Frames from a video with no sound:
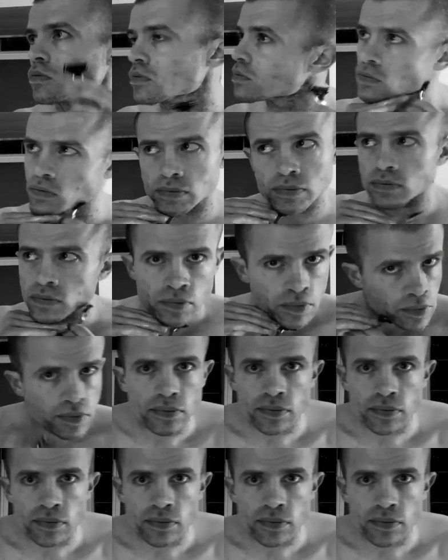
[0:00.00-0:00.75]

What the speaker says: Love does not